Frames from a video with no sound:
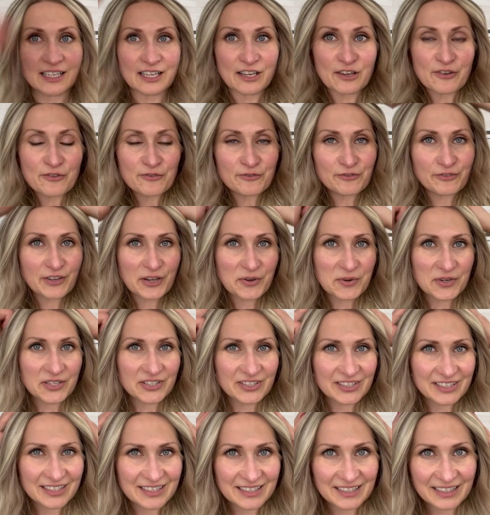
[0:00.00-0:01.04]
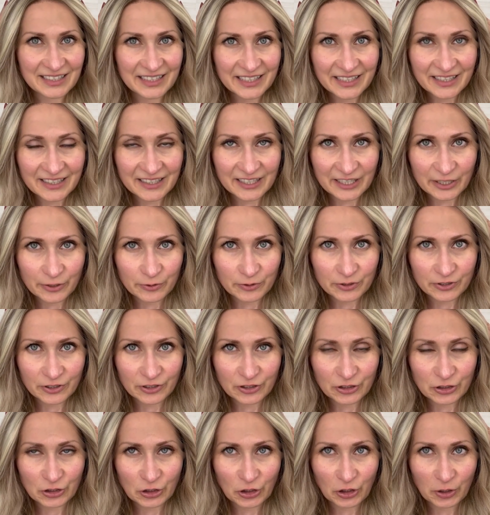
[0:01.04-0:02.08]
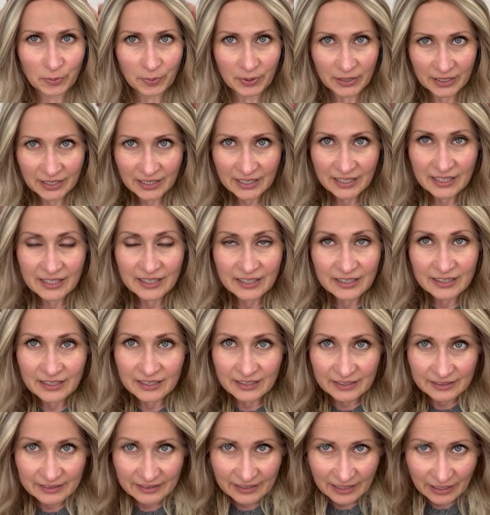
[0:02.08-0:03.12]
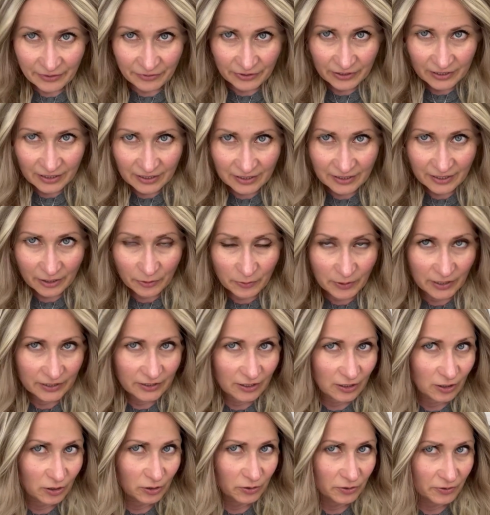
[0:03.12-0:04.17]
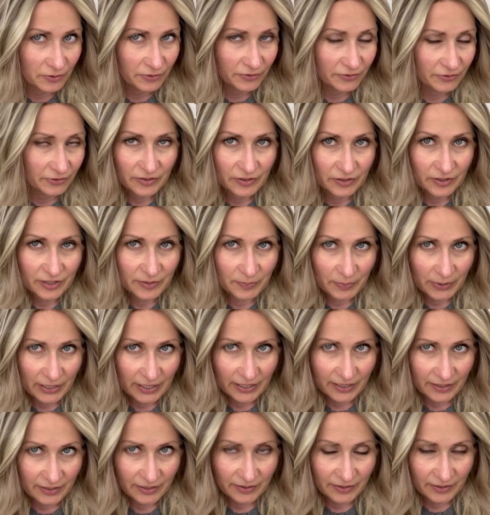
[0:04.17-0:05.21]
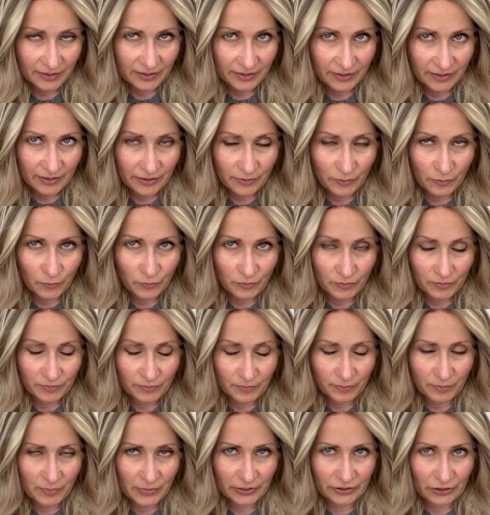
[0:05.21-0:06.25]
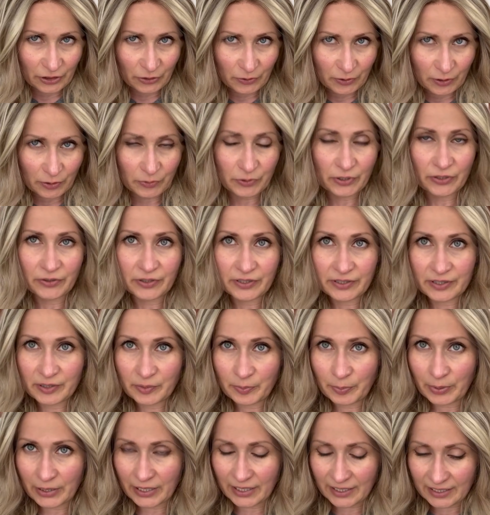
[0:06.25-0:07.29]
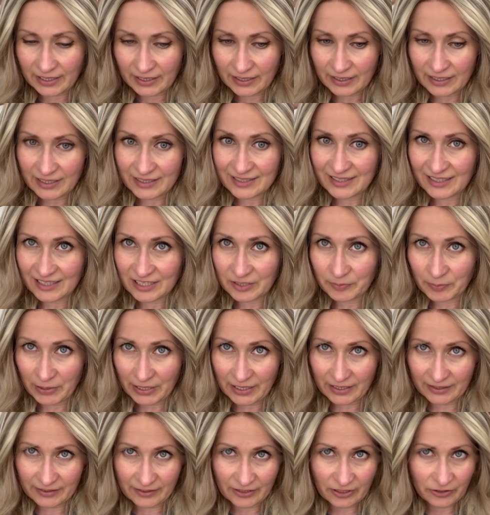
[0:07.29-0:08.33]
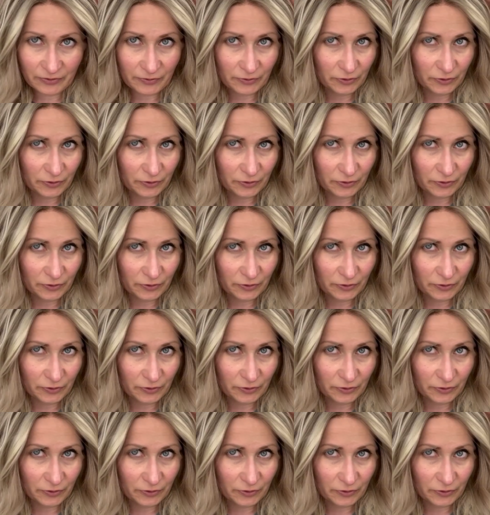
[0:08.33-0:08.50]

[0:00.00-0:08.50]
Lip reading: Very sleek here on the top. Definitely quite a lot of spare material there at the back, as expected for